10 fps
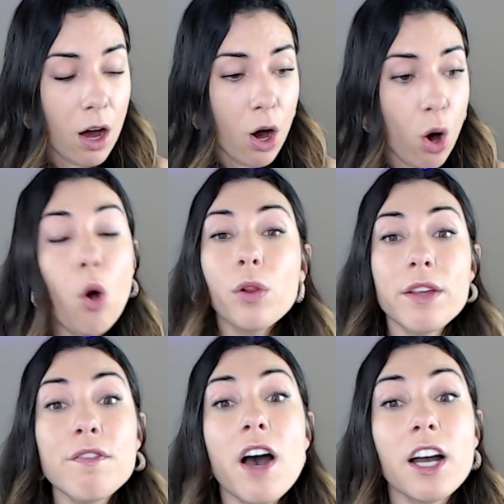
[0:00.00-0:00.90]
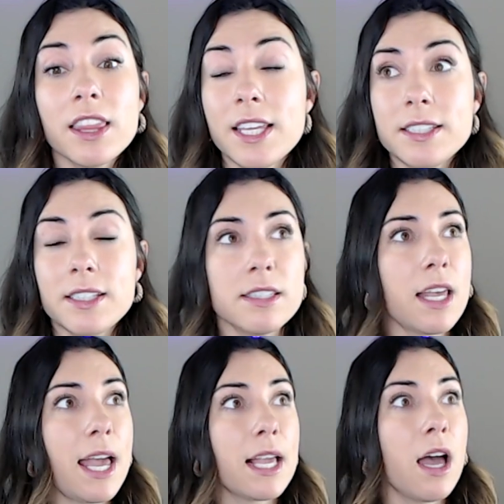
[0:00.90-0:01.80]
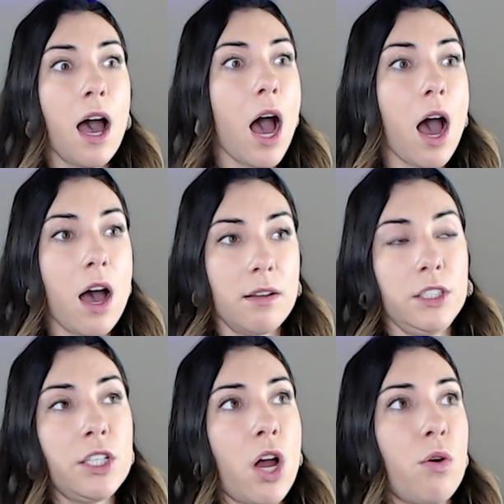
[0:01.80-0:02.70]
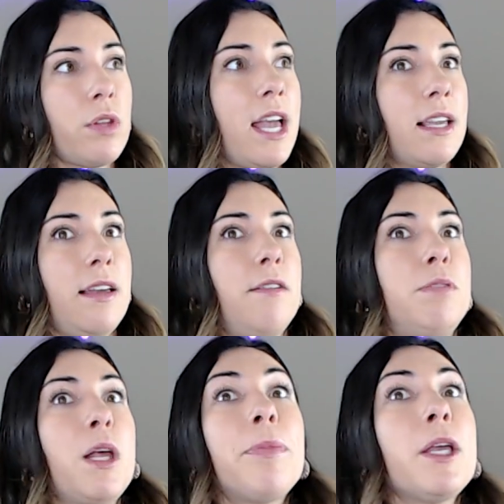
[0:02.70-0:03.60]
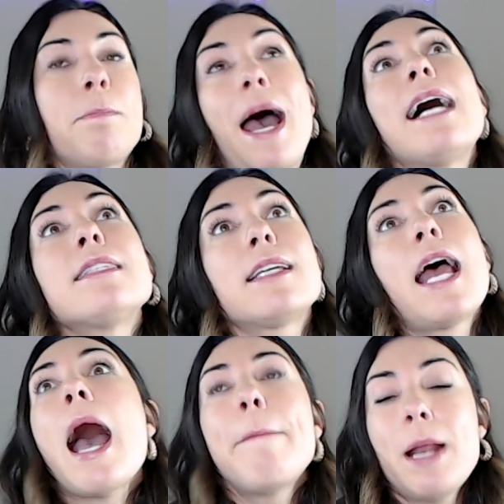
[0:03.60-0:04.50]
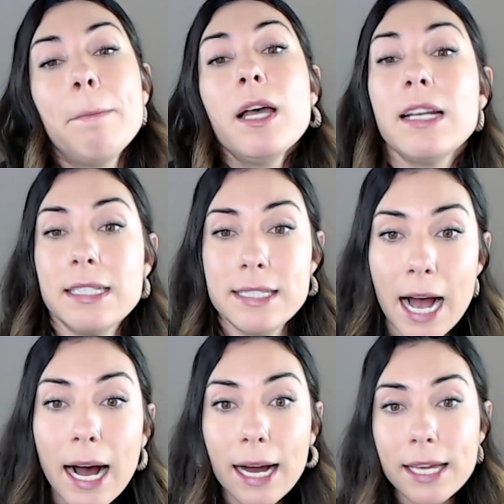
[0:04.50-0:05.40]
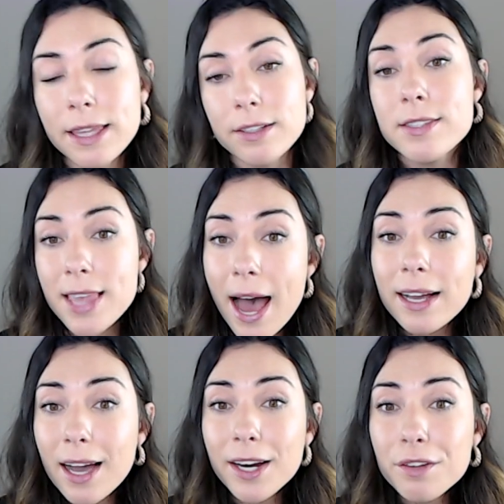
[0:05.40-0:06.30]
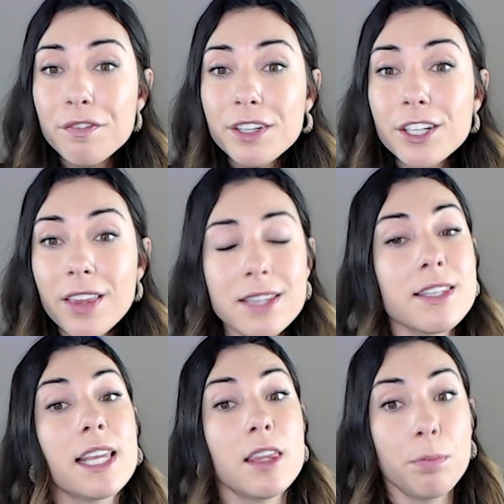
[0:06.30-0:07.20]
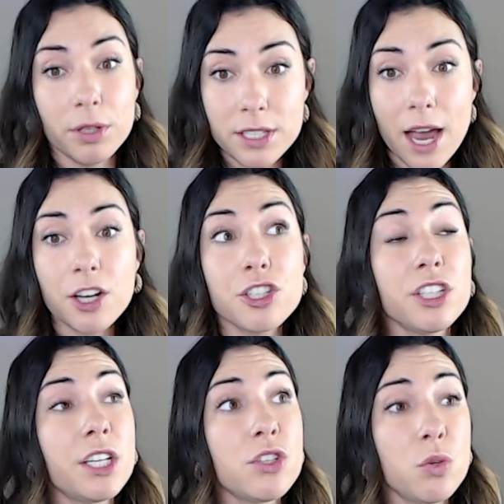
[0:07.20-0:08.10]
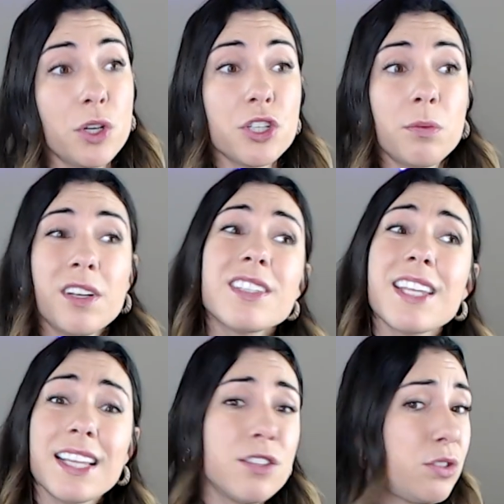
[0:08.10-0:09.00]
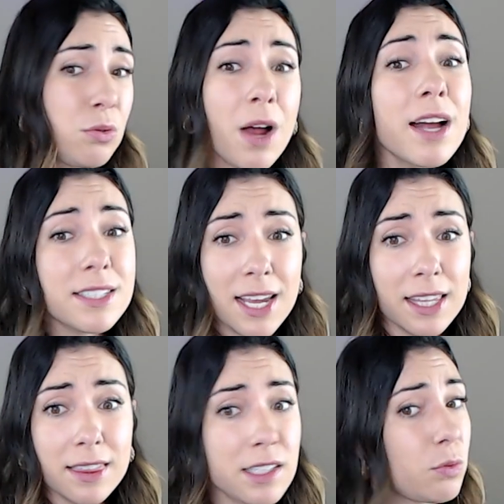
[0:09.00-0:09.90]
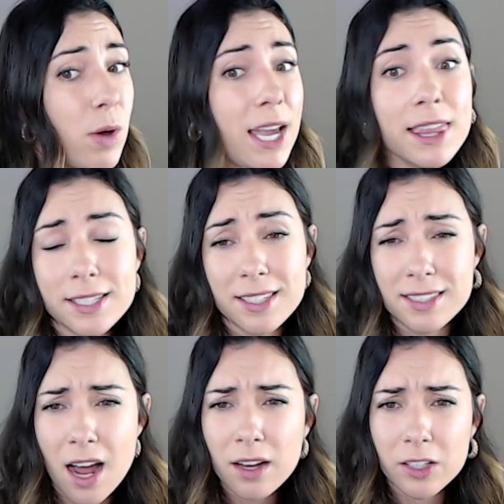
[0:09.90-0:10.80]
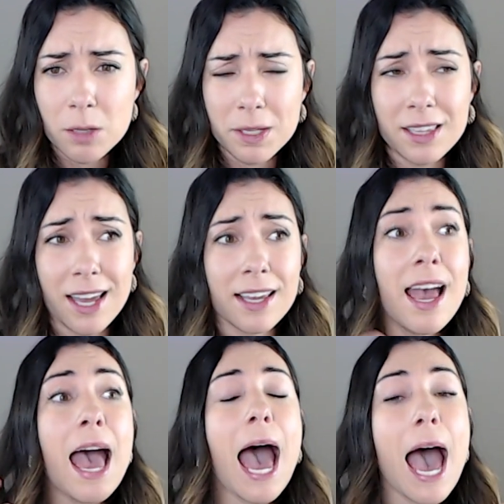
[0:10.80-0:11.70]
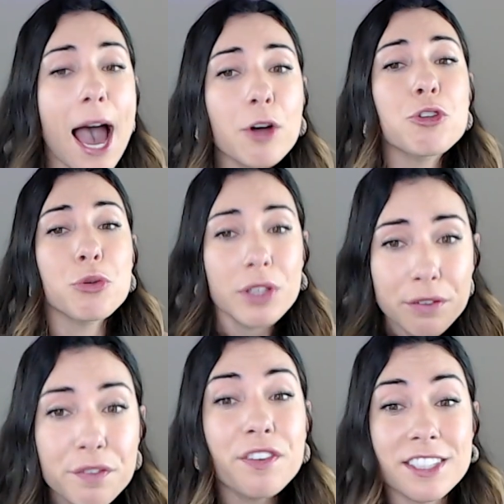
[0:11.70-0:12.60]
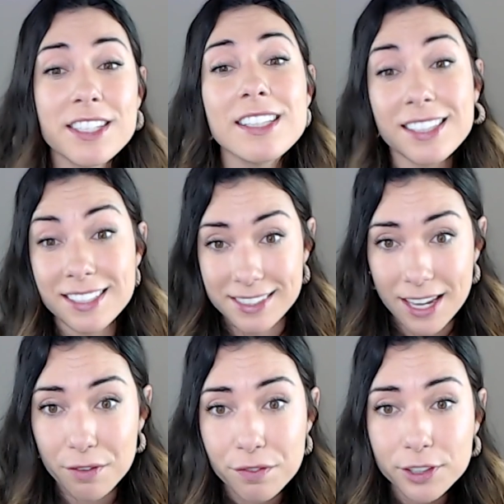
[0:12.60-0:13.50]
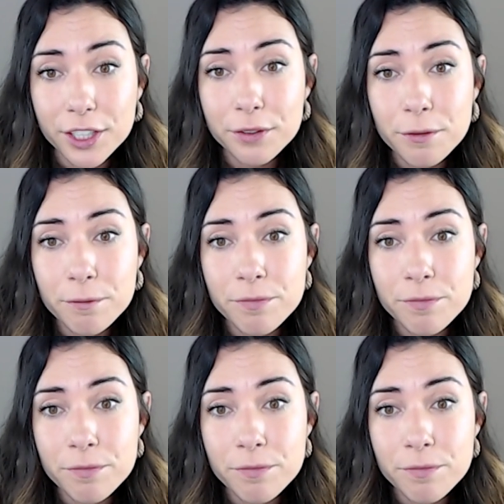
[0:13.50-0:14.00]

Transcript: holy fuck, this is like, you know, like something bad's going to happen, I'm going to die. There's that kind of fear that's like the protection intuition where it's like, do not take this way. This is not going to be like actually physically safe for you.